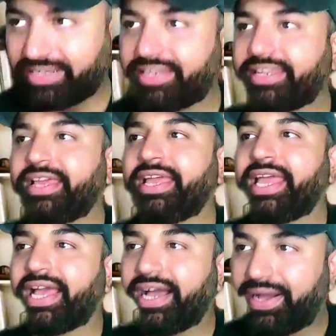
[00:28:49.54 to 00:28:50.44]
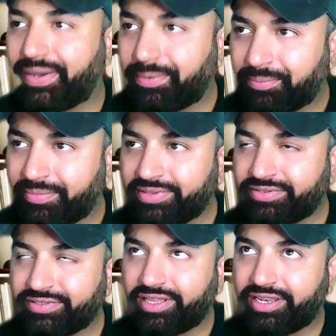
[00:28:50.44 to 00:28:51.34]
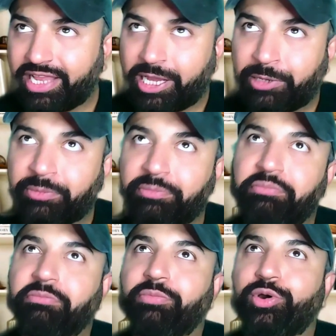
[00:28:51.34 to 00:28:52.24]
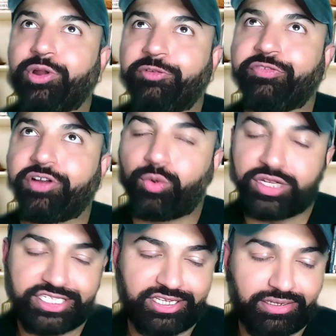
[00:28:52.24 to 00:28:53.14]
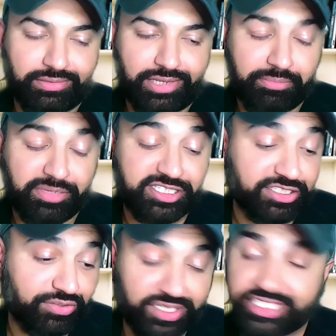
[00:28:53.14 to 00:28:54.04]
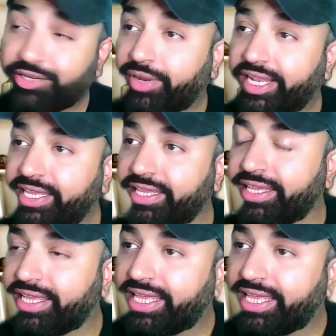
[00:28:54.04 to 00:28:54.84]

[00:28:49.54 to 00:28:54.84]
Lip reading: it. Now, more of a question, like business question, really.